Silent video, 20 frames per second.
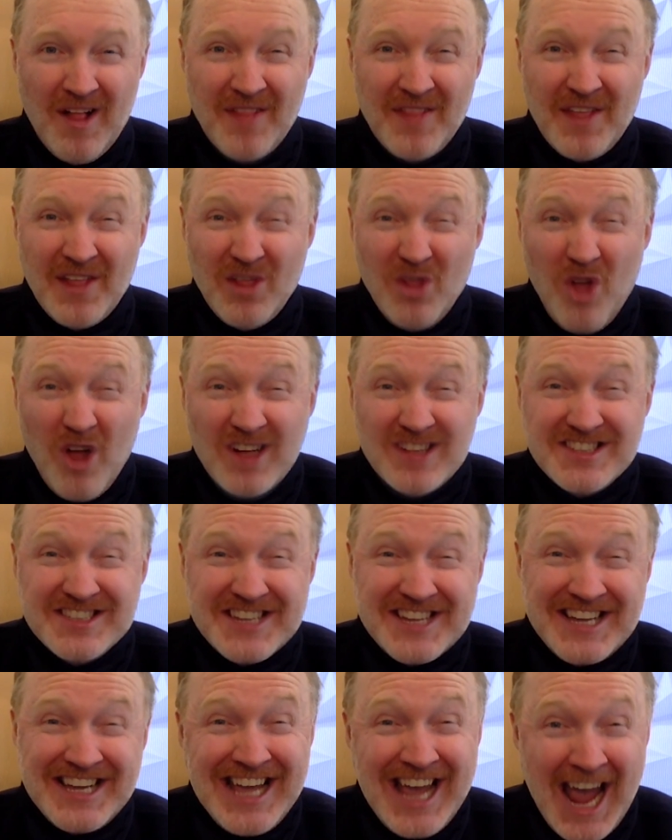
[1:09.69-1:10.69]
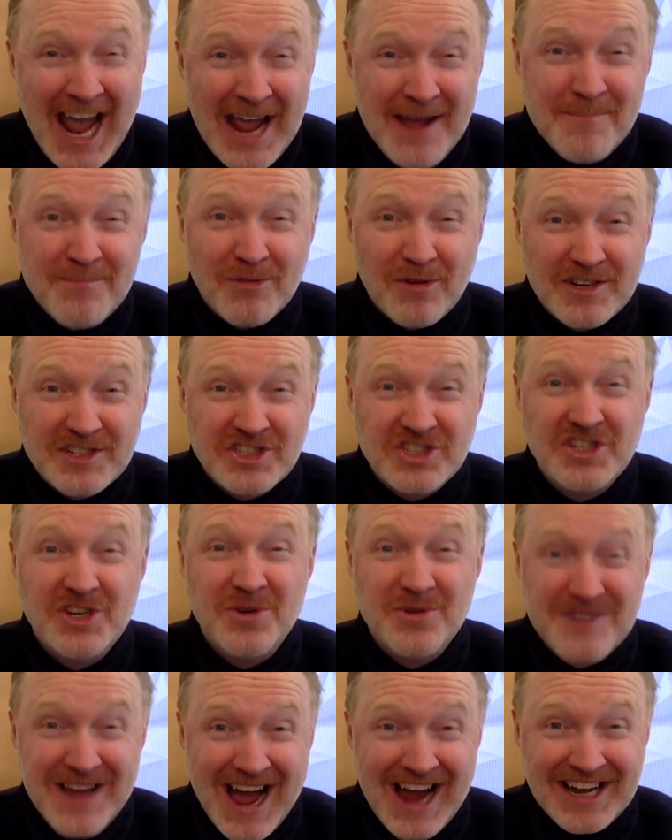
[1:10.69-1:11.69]
They lost to Cambridge
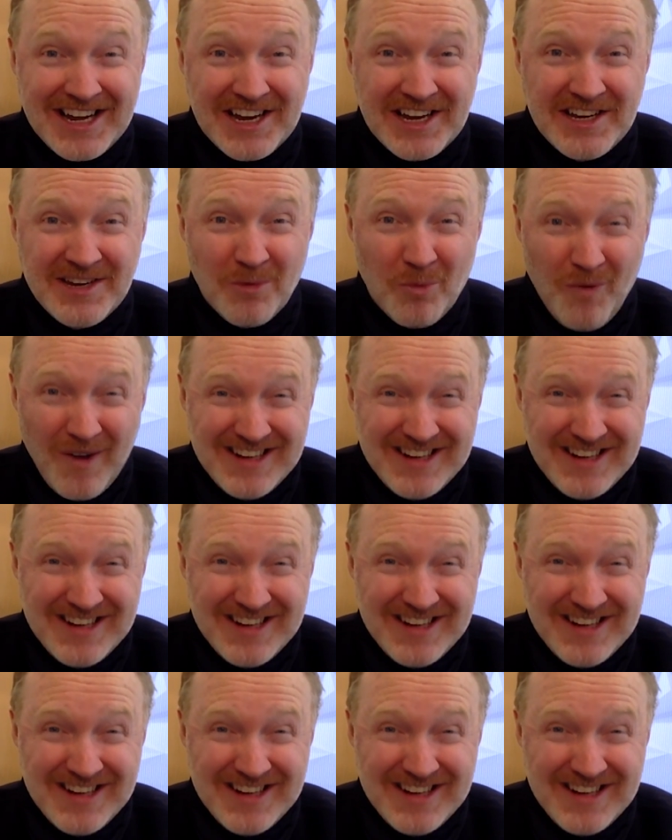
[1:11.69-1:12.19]
United,